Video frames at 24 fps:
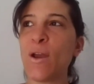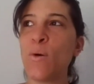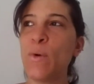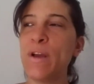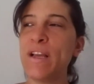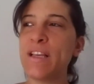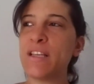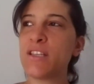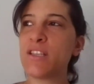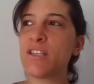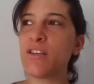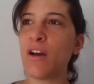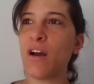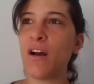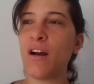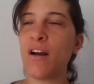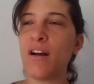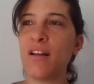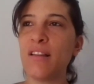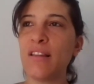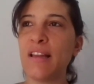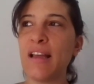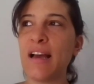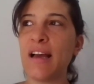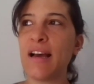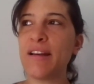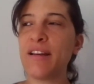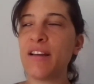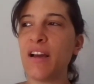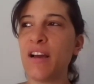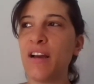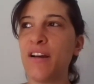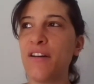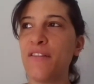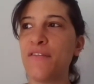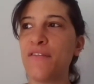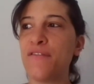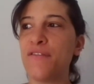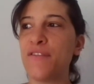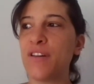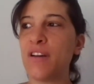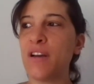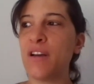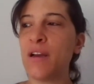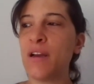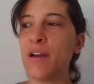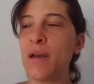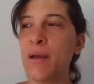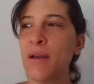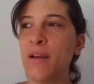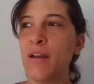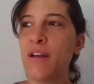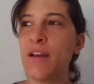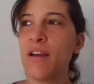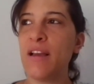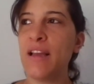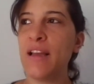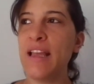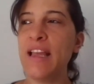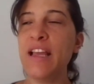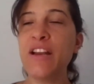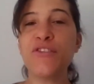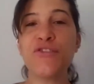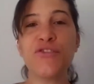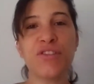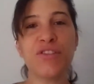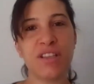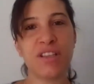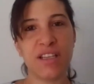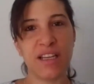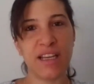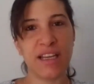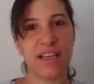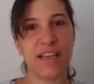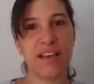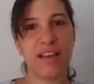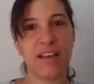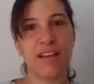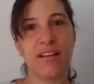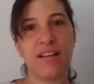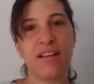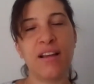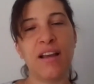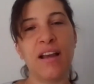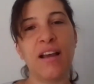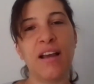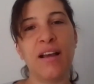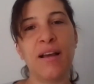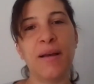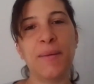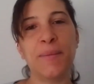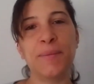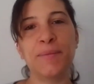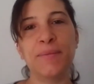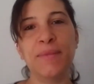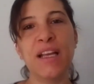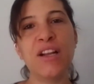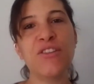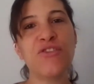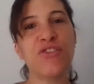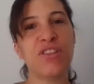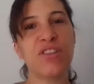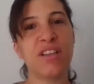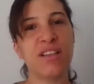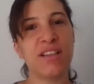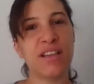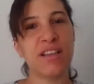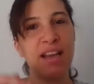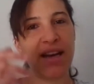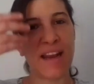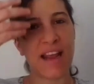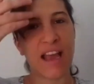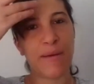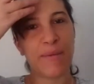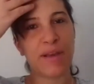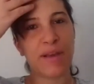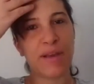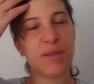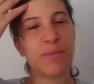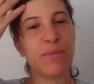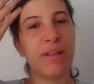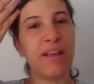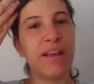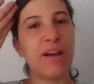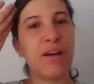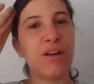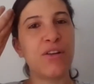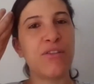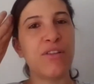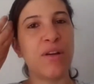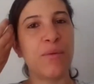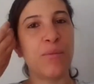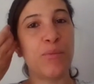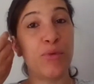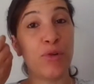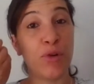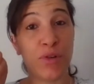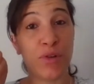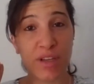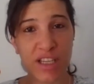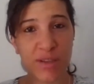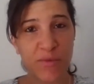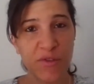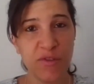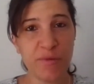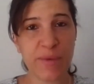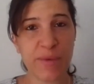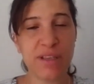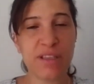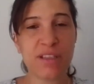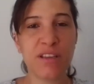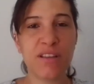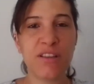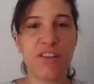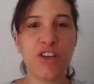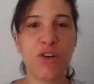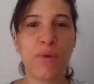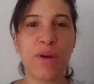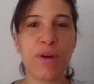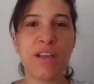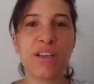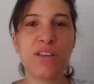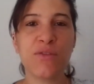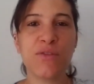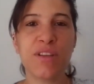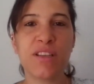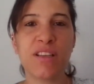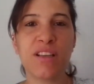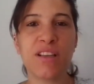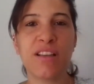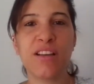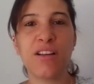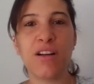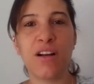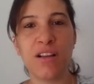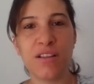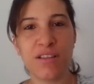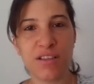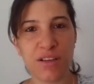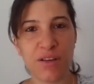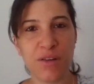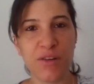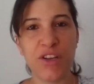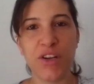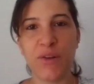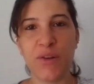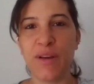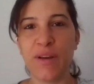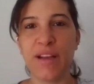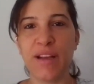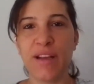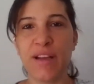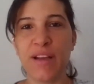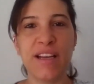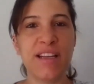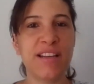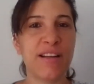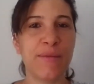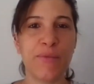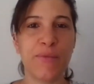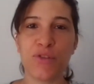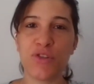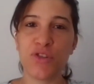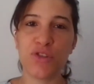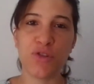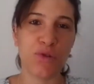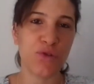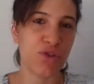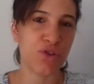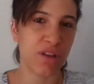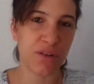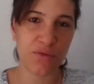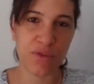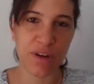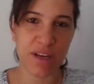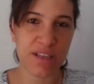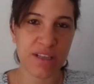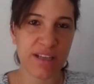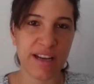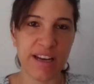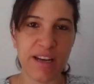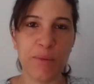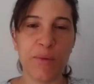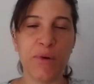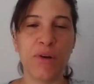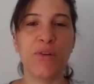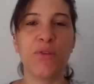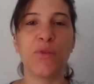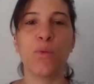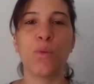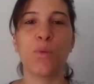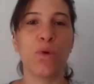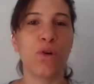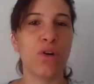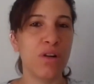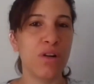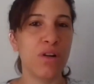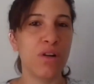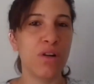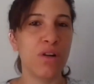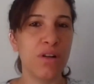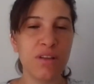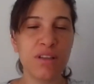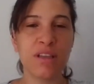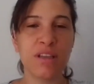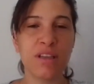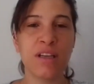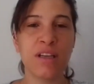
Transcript: We saw a lot of interesting dynamics play out around protest movements in the US recently also. You know, anytime there's social unrest anywhere in the world,